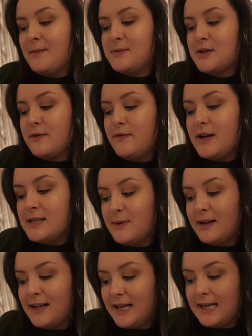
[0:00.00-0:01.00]
So the first
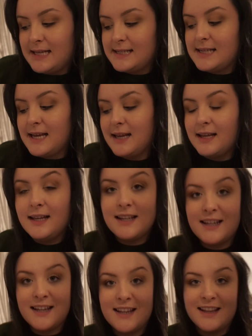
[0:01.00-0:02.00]
one is
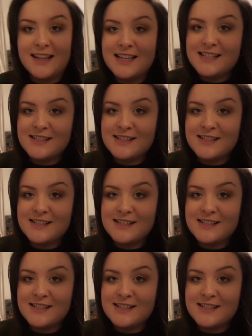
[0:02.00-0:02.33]
this